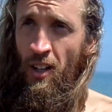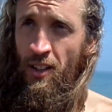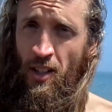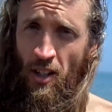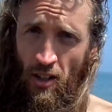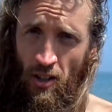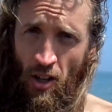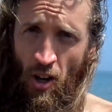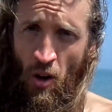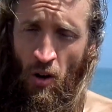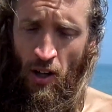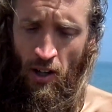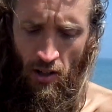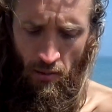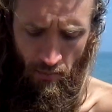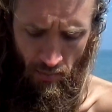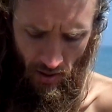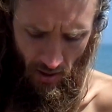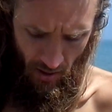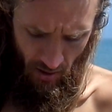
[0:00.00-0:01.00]
They're going out
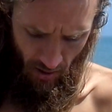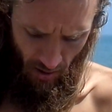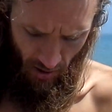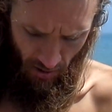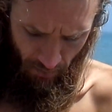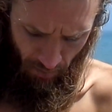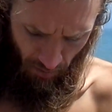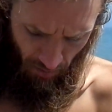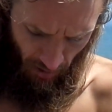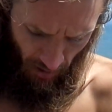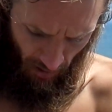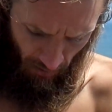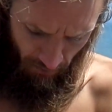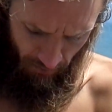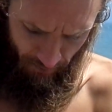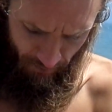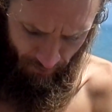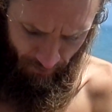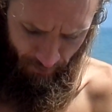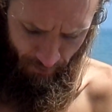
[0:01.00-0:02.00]
of business, but um,
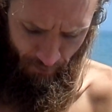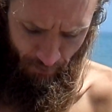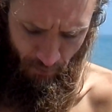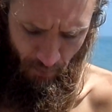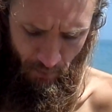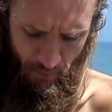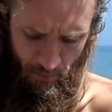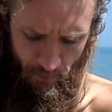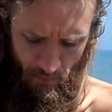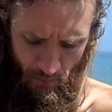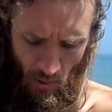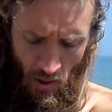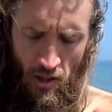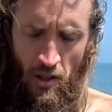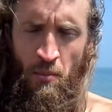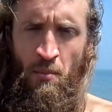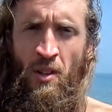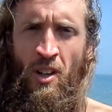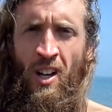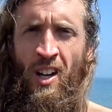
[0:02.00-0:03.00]

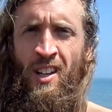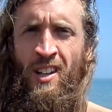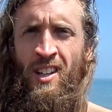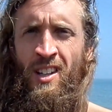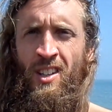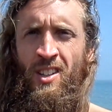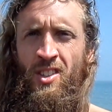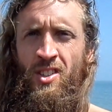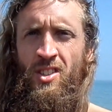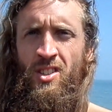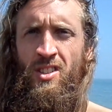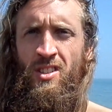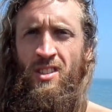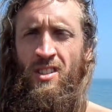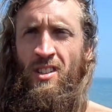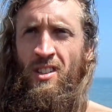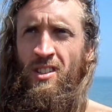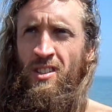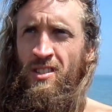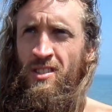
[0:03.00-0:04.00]
bottom line is,
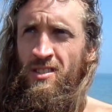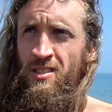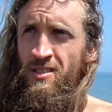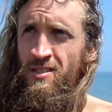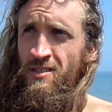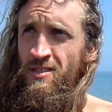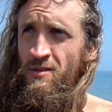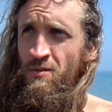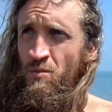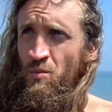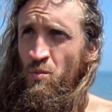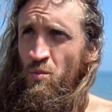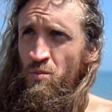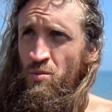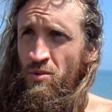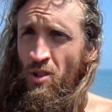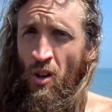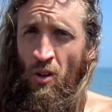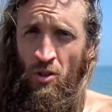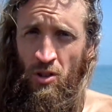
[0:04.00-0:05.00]

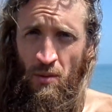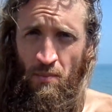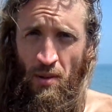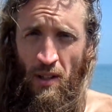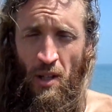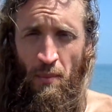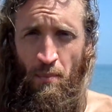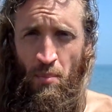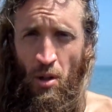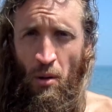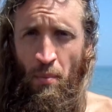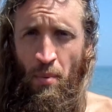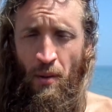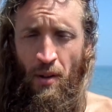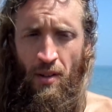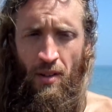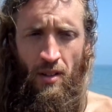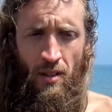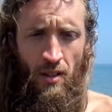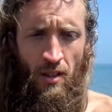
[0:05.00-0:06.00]
don't be a
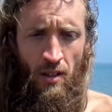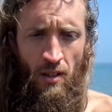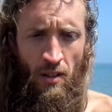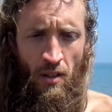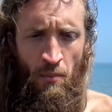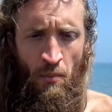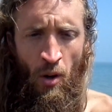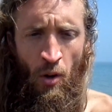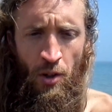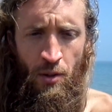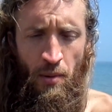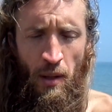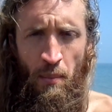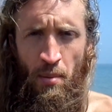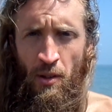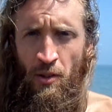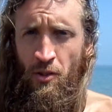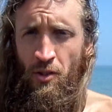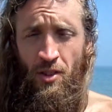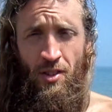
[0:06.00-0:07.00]
puppet. Most
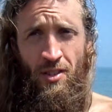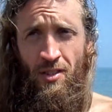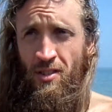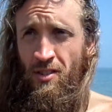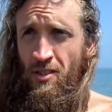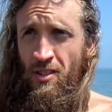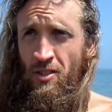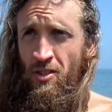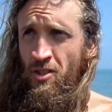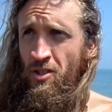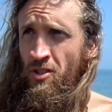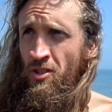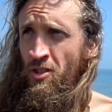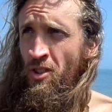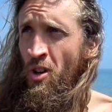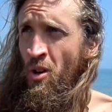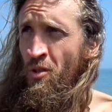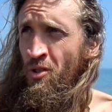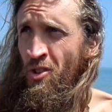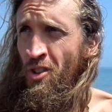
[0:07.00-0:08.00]
people are just
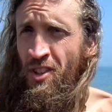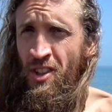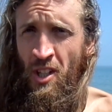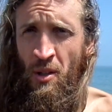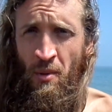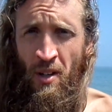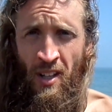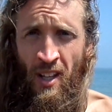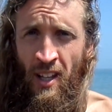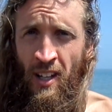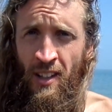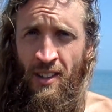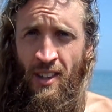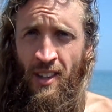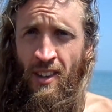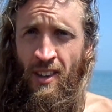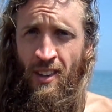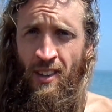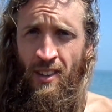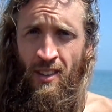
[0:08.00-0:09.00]
know nothing about
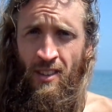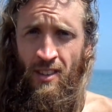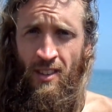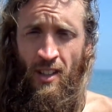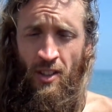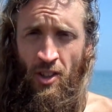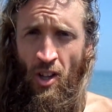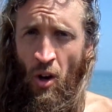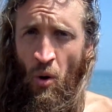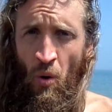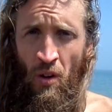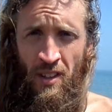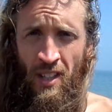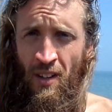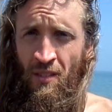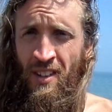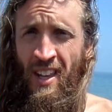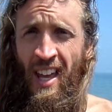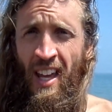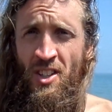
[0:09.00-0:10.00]
anything. They don't want
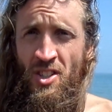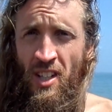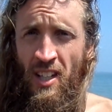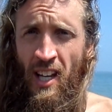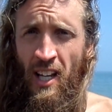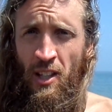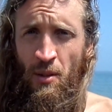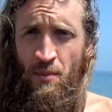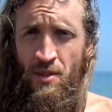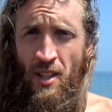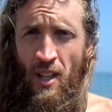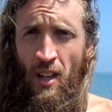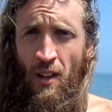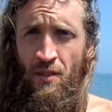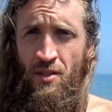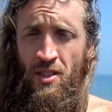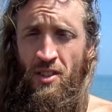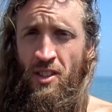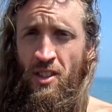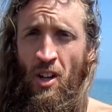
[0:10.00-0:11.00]
to even educate
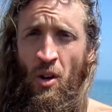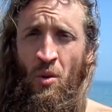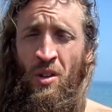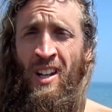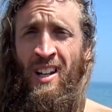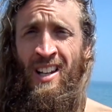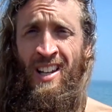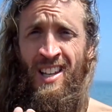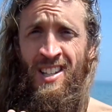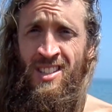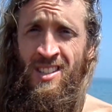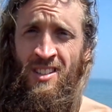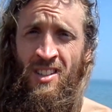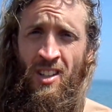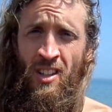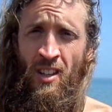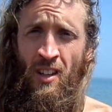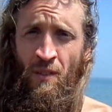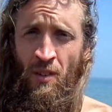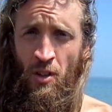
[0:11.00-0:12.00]
themselves. They don't want to listen
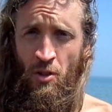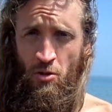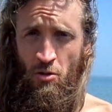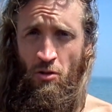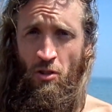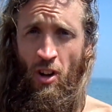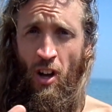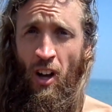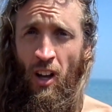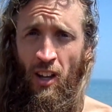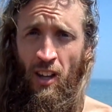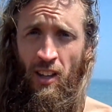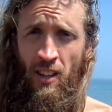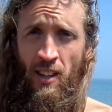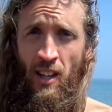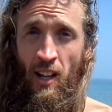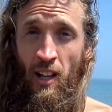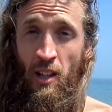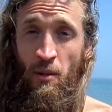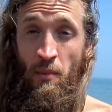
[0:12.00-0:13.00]
to you if you try to
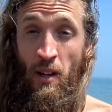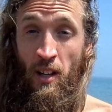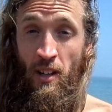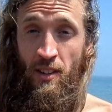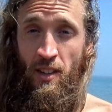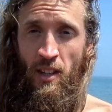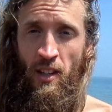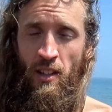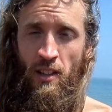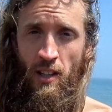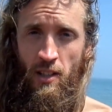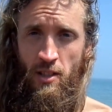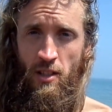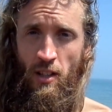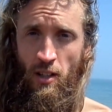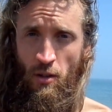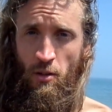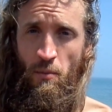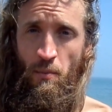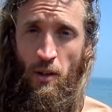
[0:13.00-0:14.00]
tell them anything that's
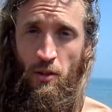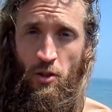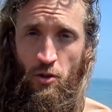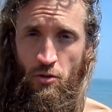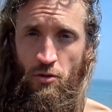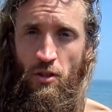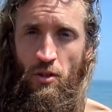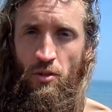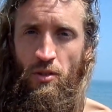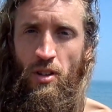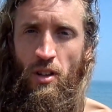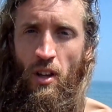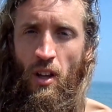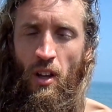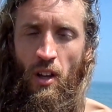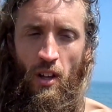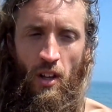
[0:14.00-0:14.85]
like about the truth.